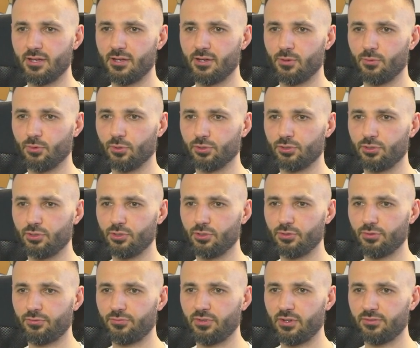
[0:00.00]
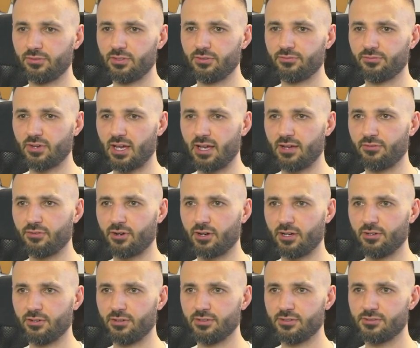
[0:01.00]
we'll do
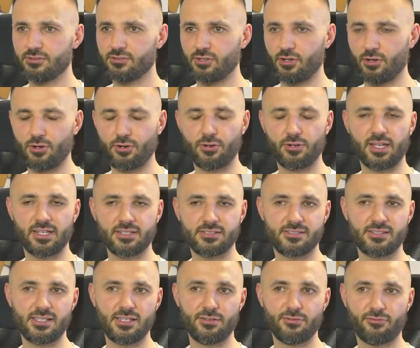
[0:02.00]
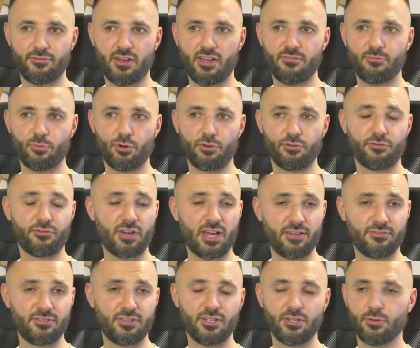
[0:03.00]
5,500. So that's the
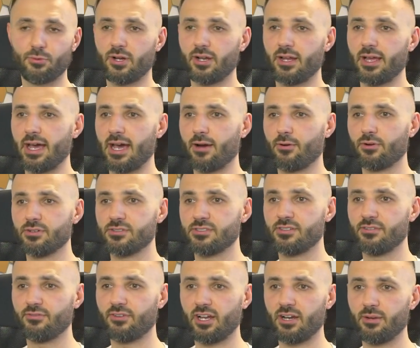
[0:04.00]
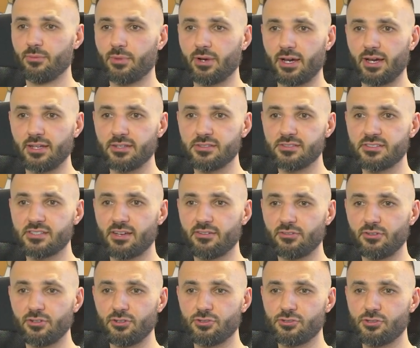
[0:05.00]
5.5 kilowatt hours divided by
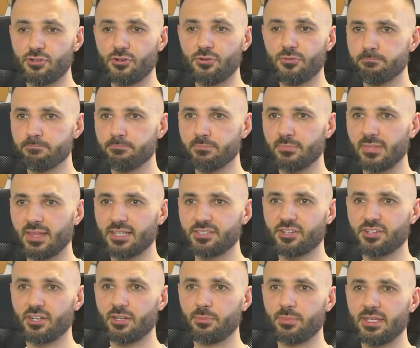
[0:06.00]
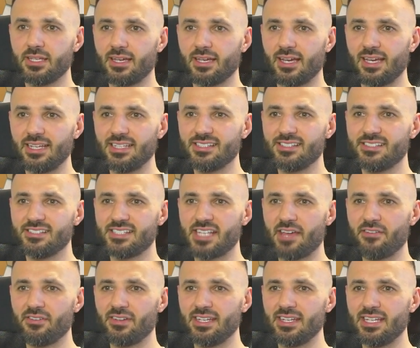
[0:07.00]
72. That's going to be a
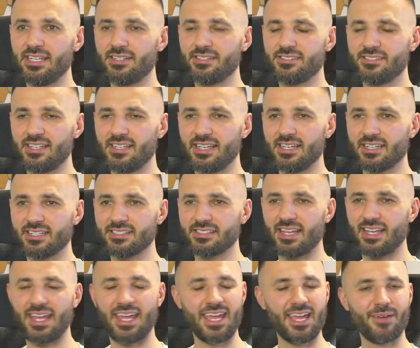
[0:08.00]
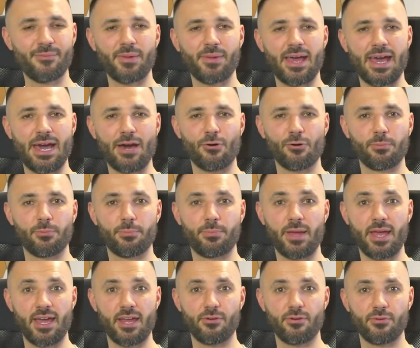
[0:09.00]
76 amp hour
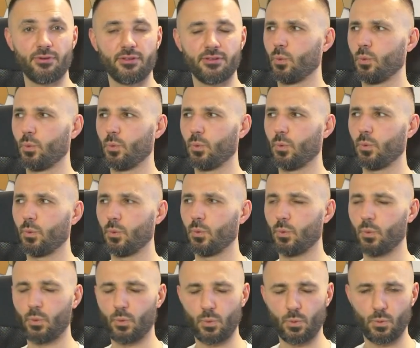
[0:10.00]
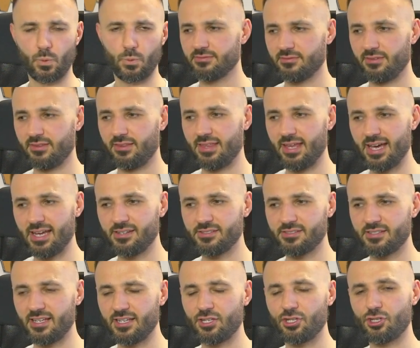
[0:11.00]
battery. That is
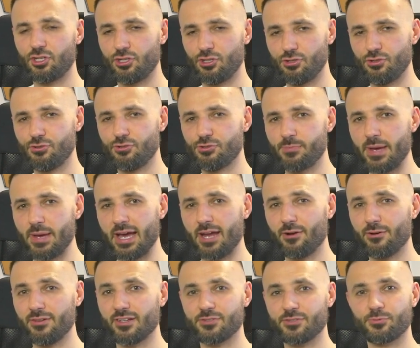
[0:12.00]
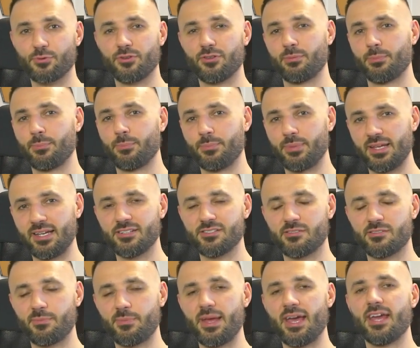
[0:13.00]
a huge battery. That's one of the
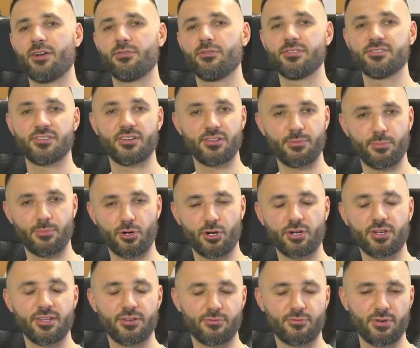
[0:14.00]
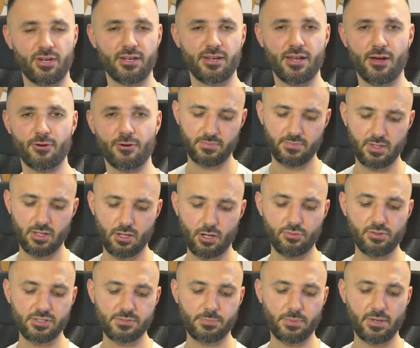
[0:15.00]
biggest batteries on the market right now.
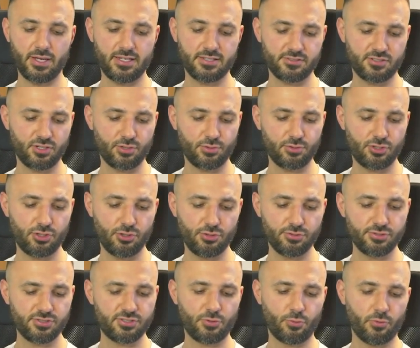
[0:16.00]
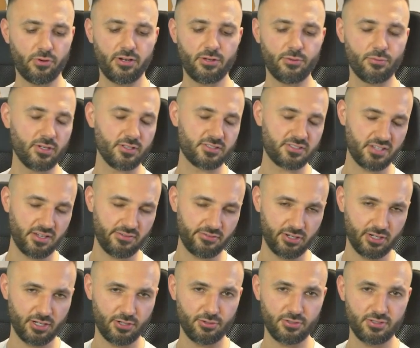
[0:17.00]
Oh, and this bike is going to use
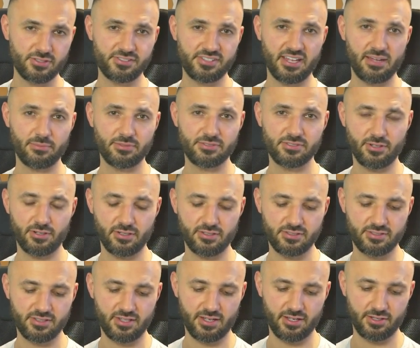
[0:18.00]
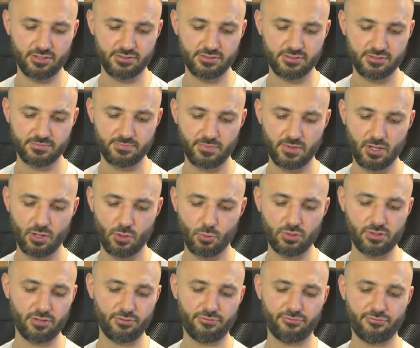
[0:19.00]
21700 Samsung cells
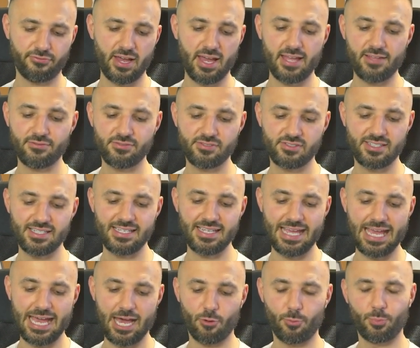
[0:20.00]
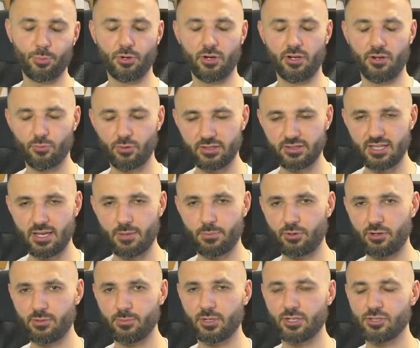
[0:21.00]
with a 5C output. And what that
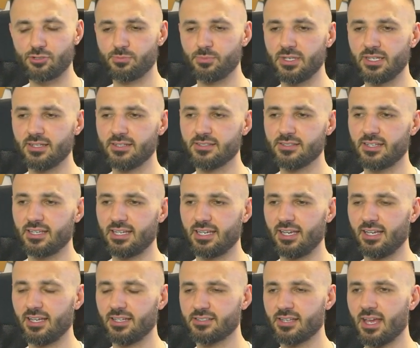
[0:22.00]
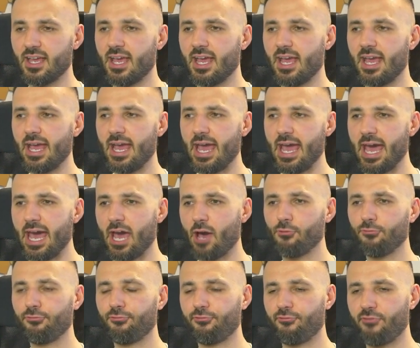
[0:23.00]
pretty much means is
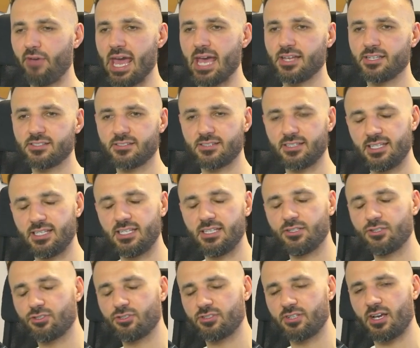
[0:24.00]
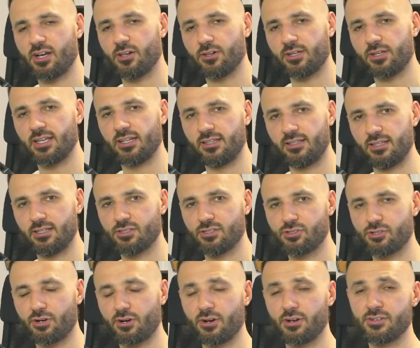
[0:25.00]
how fast each cell can
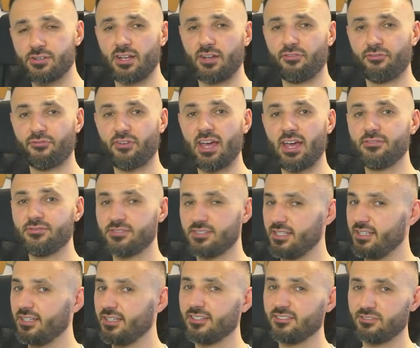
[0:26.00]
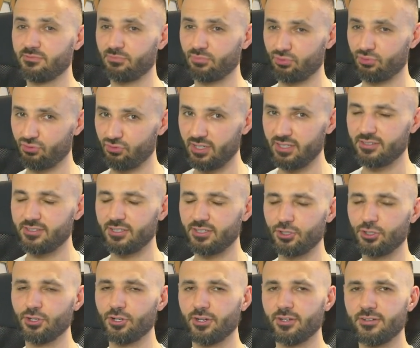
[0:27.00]
discharge, and 5C is pretty
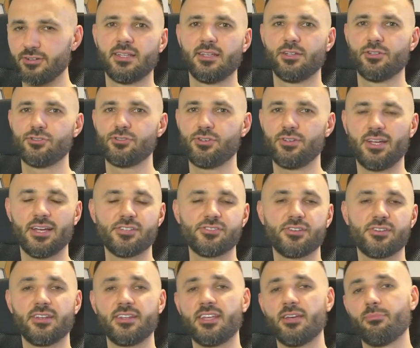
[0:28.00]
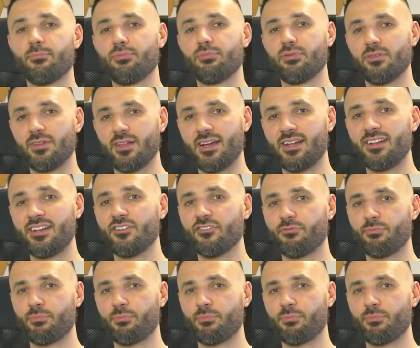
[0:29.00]
good. So you guys are going to get plenty of